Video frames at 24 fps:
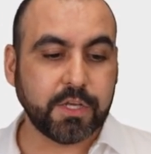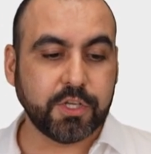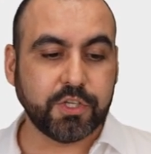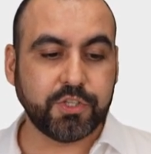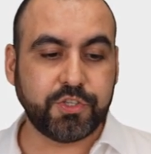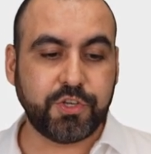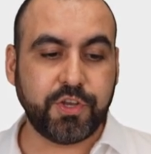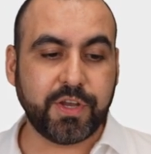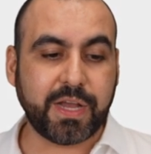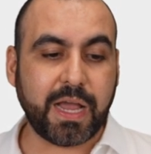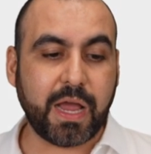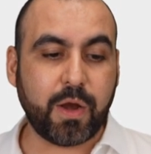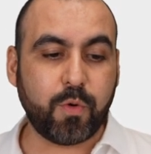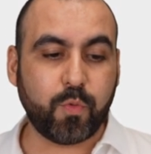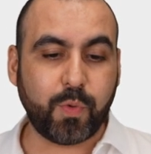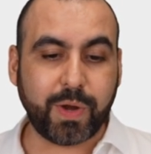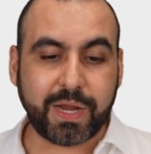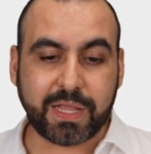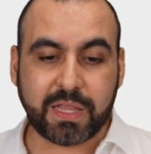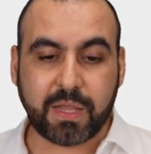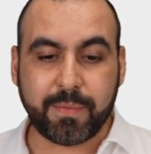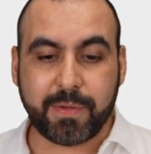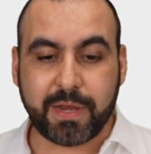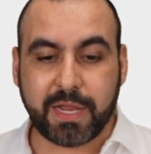So you got
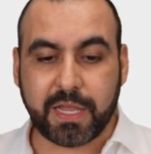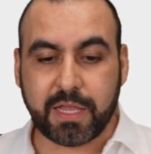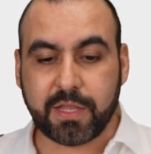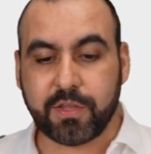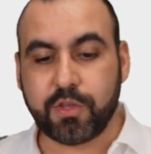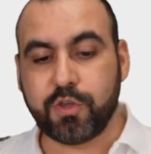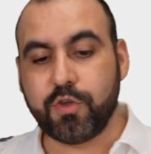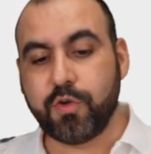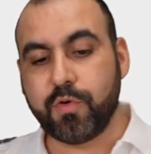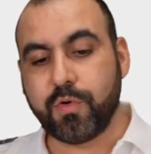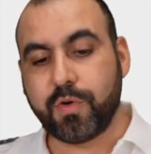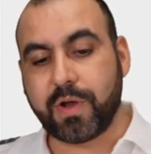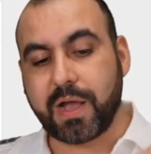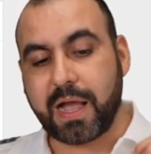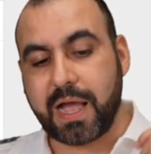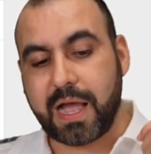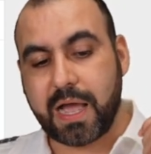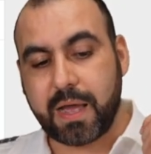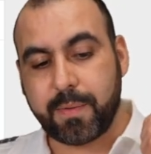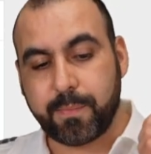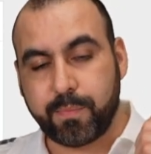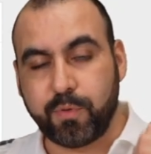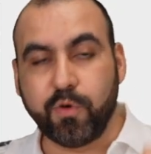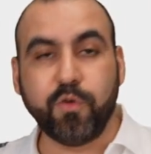rate limiting, you
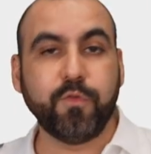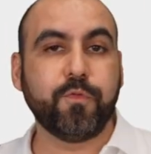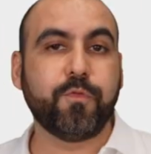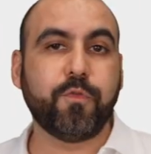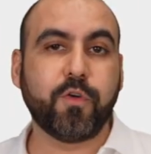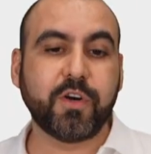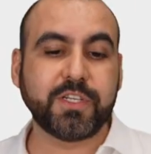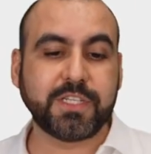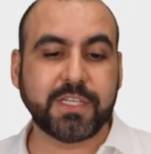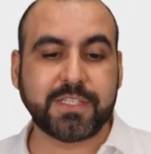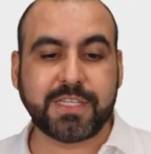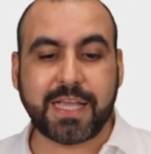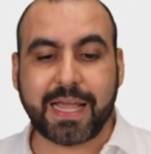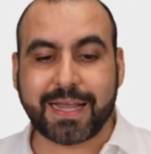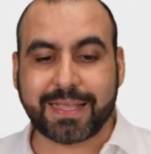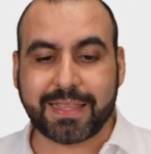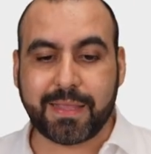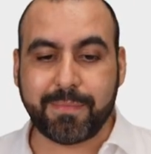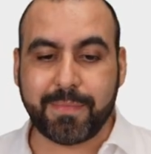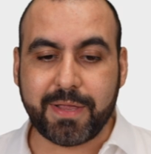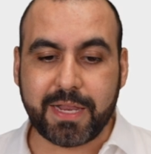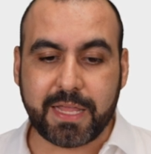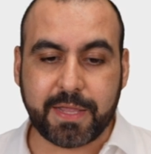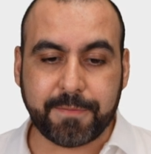got brute force attack
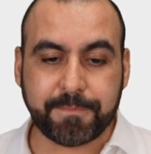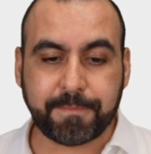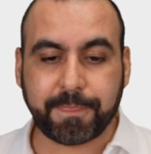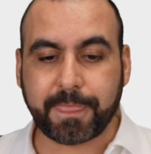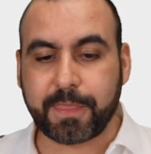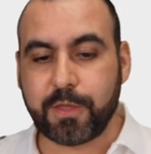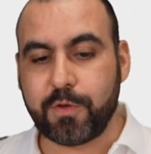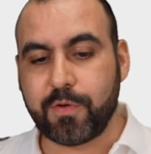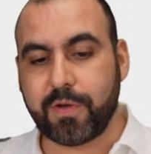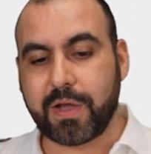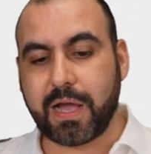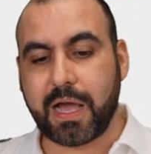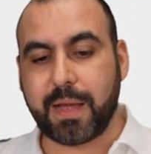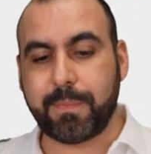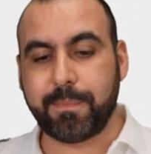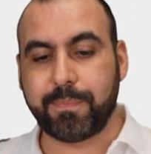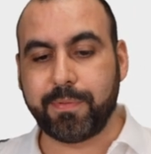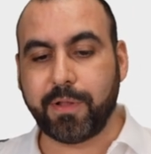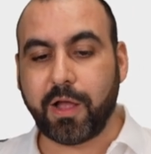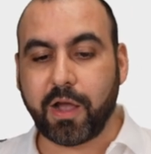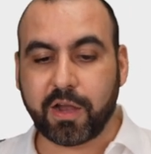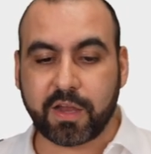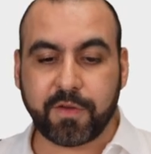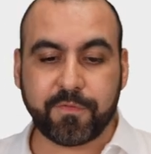limiting, you got
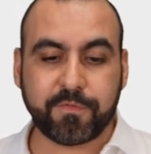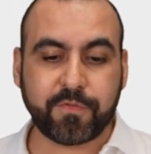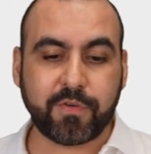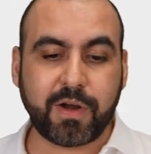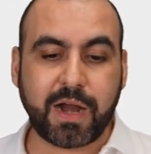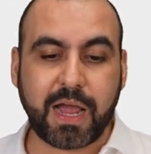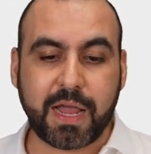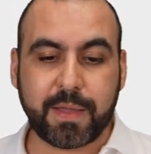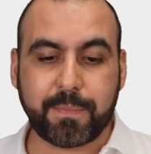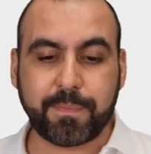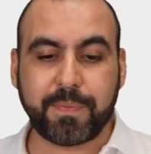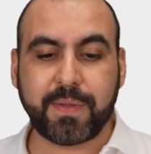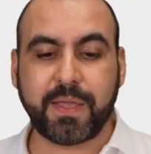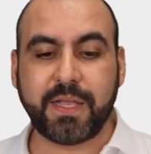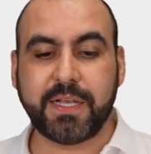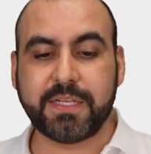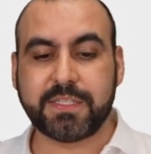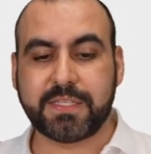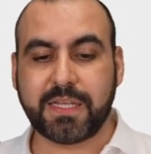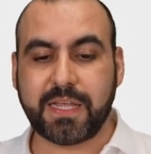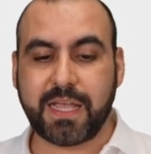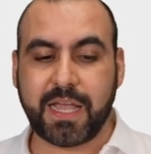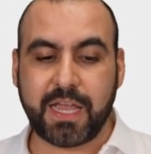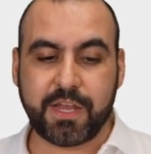blocking for
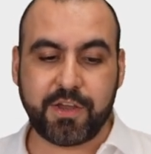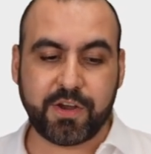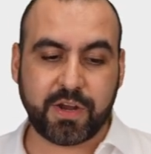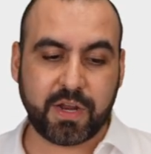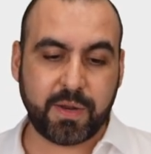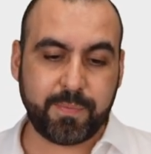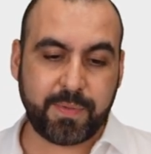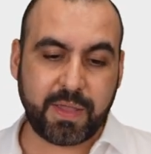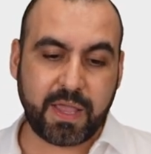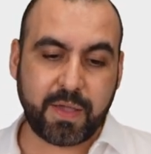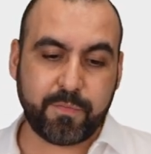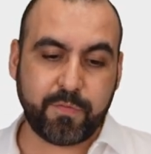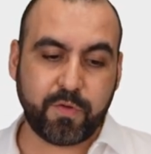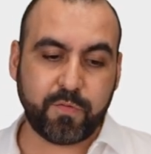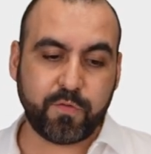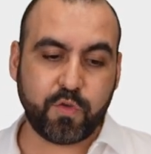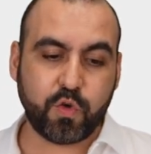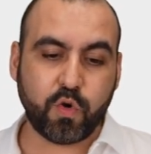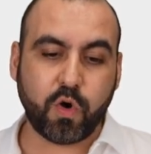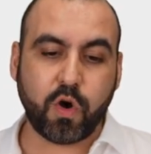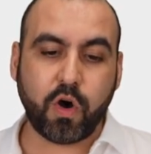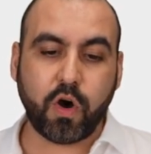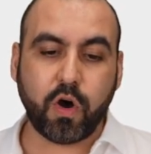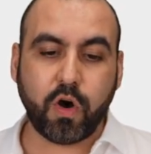IPs, and you're gonna be able to
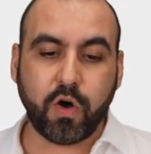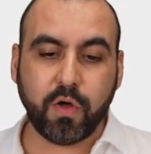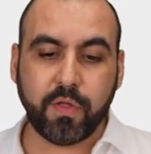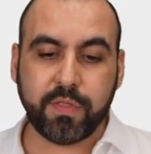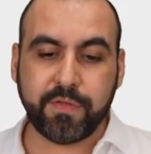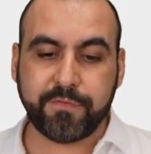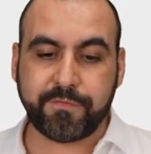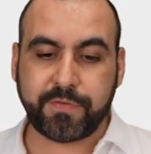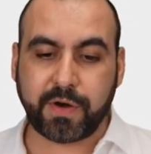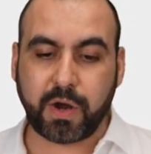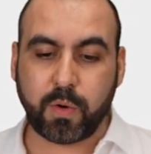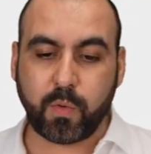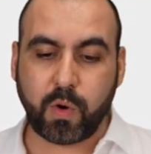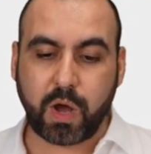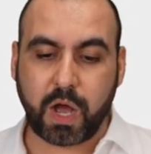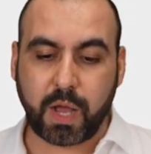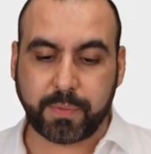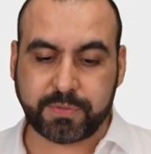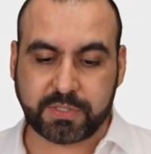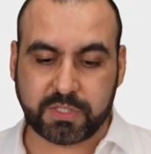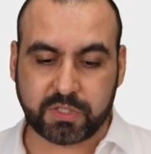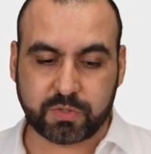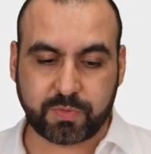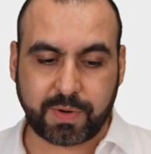view all the firewall
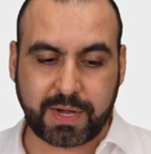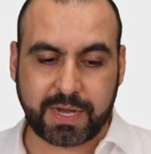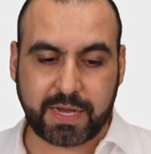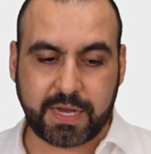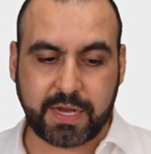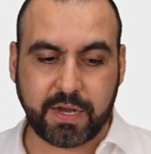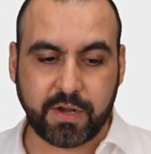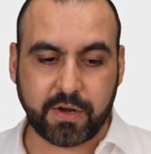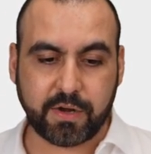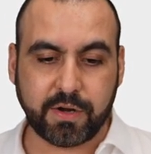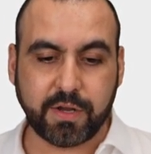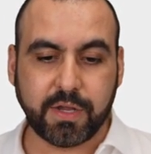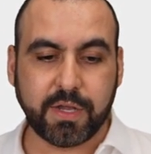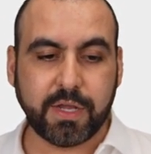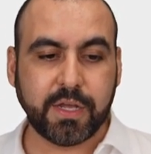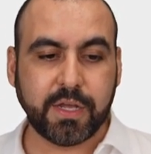options right here.